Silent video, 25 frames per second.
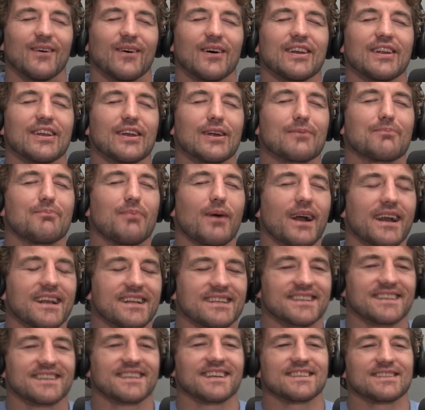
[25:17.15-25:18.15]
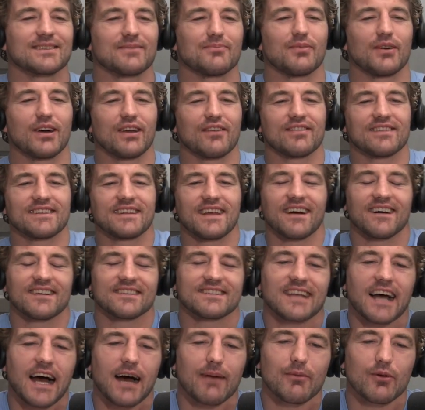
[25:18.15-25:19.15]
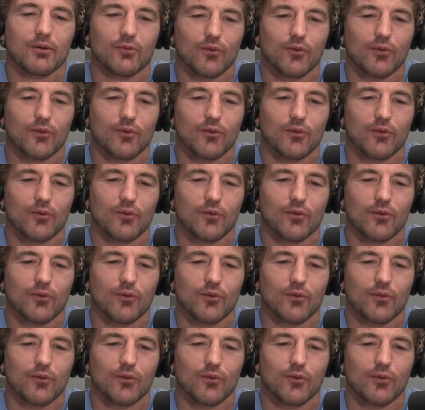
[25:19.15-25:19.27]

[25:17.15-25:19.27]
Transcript: one of your buddies that doesn't believe in talent, Tommy